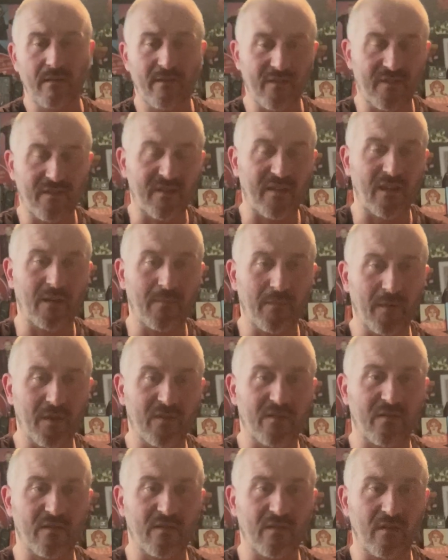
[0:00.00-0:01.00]

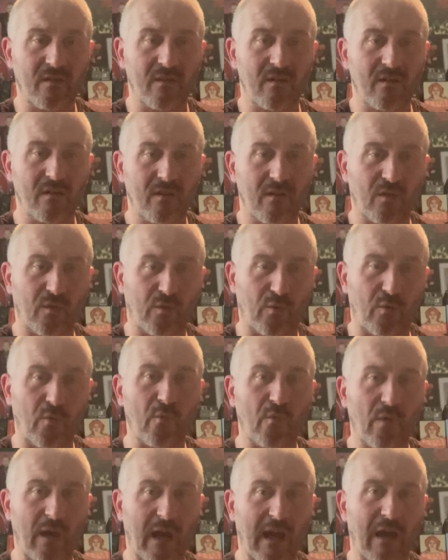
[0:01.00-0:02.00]
Cinemas do
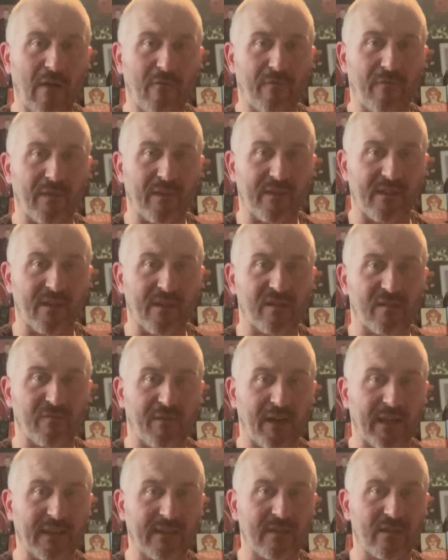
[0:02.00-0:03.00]
do have the
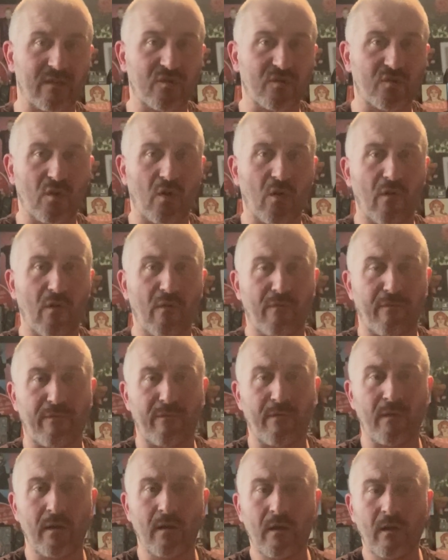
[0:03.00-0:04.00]
disadvantage
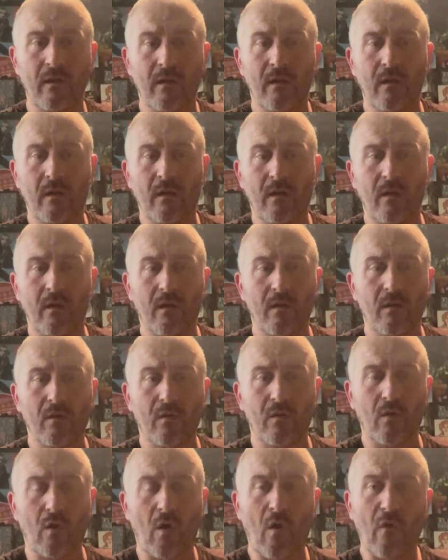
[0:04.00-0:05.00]
of
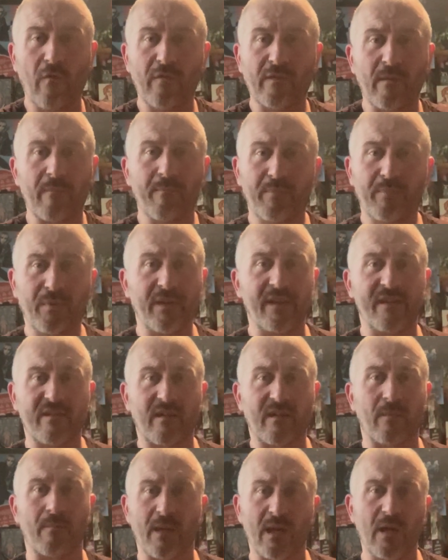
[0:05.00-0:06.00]
often
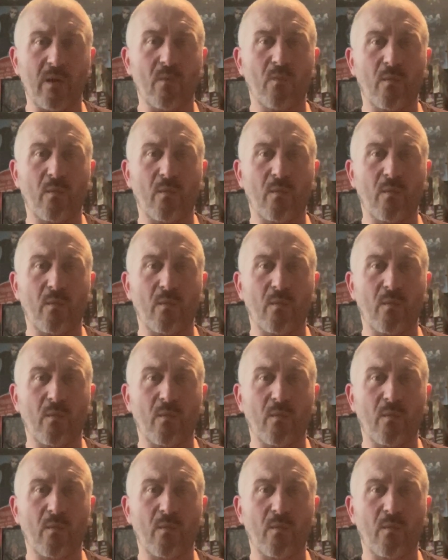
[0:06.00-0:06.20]
placing me